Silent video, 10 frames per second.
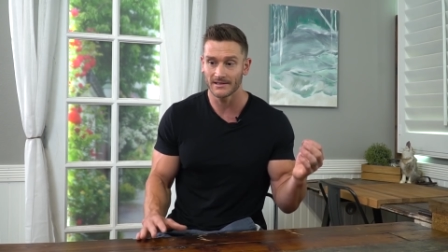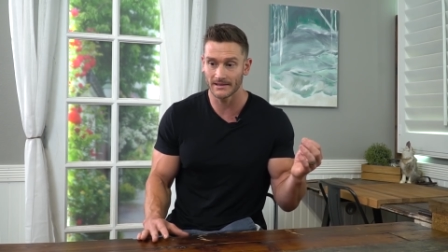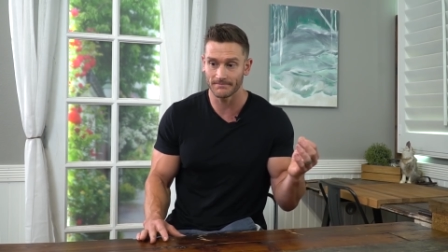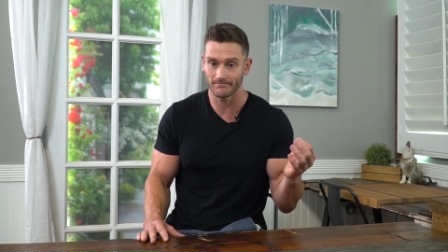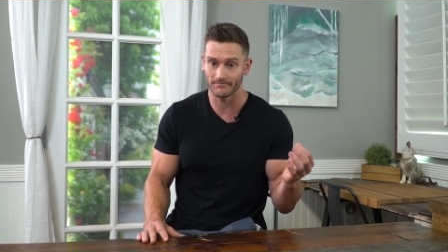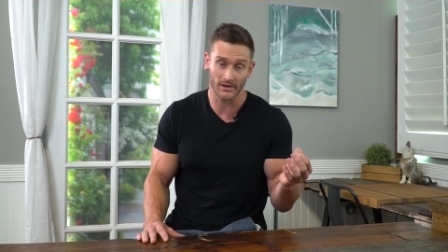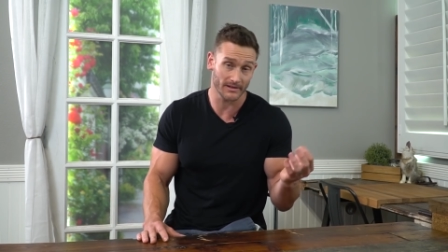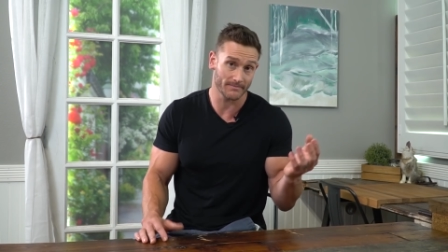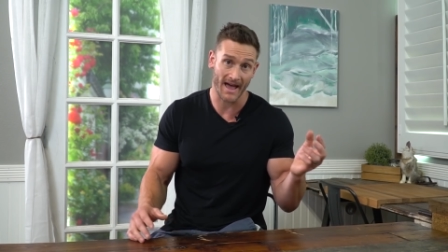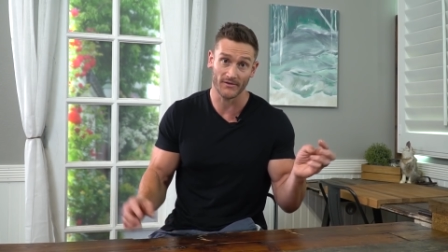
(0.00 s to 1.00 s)
to
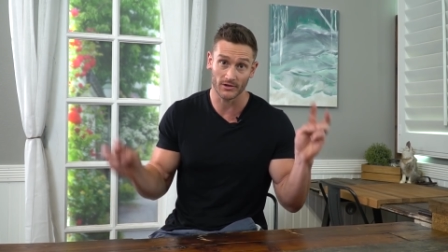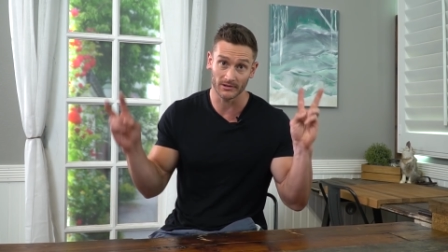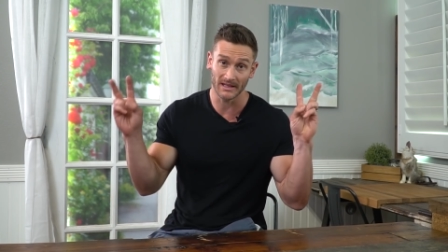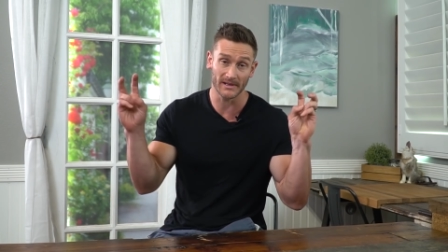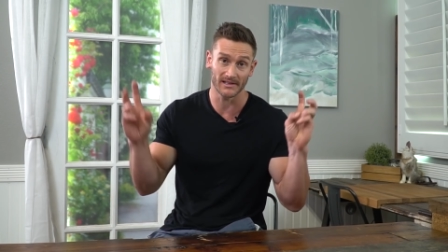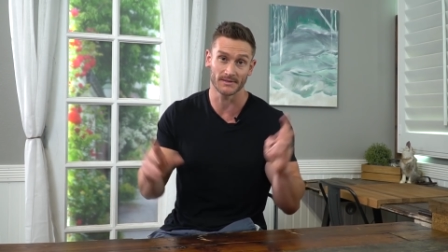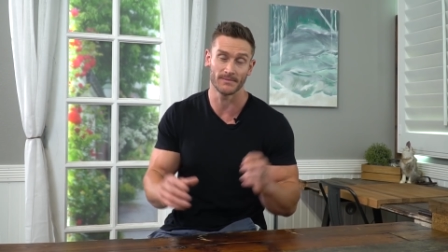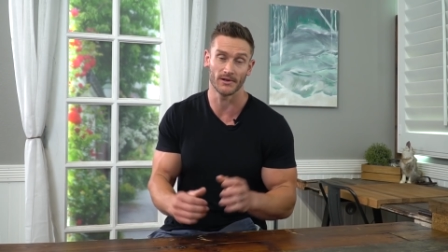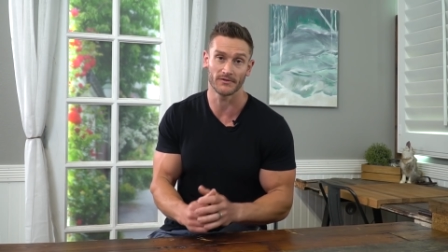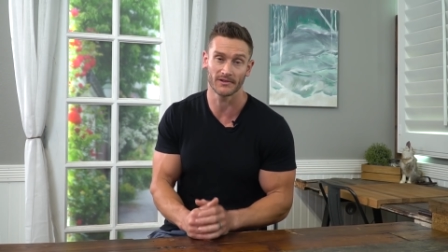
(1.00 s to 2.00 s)
really have your limitless
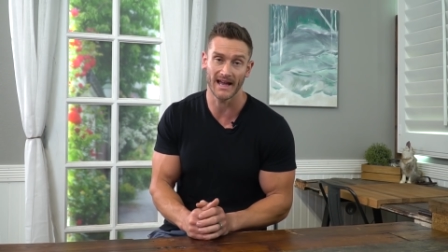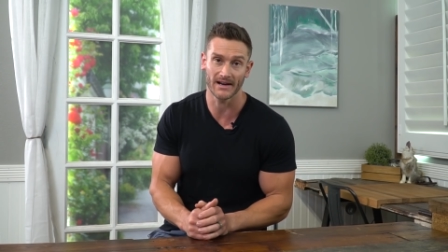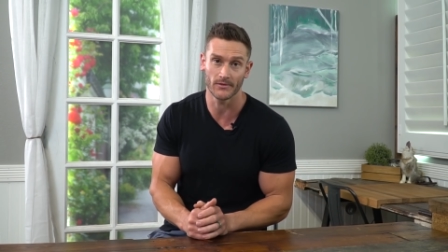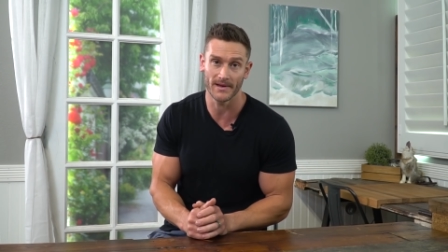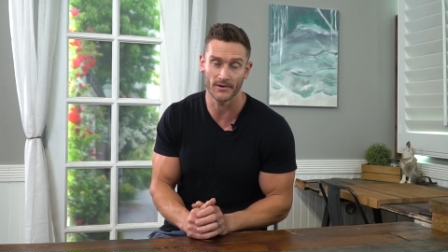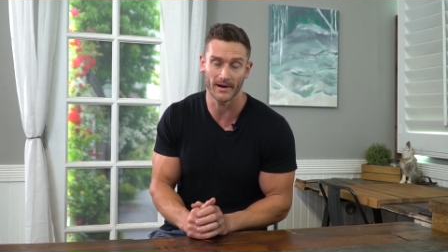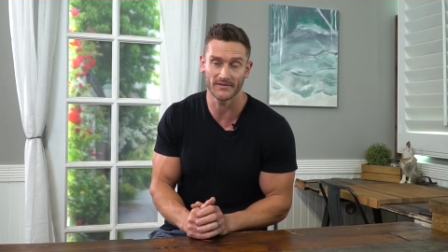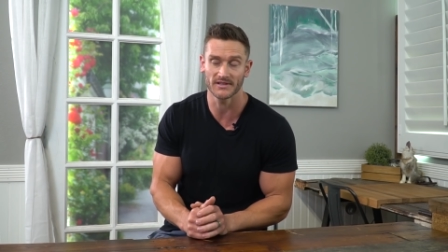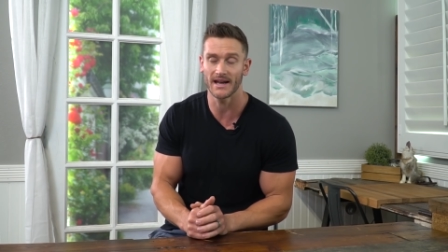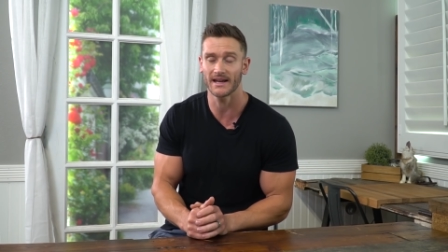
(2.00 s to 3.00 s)
pill, for lack of a better way
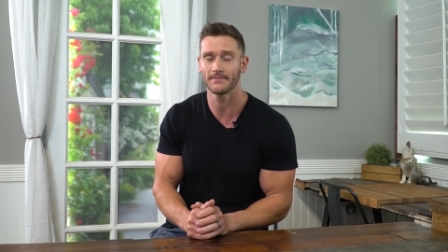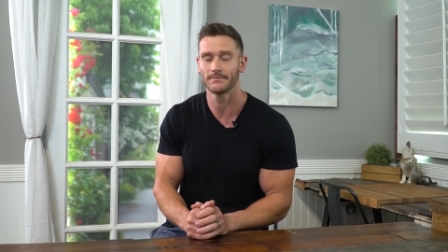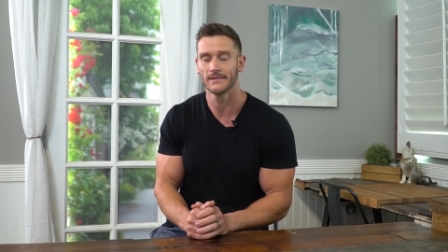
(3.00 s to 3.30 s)
of saying it.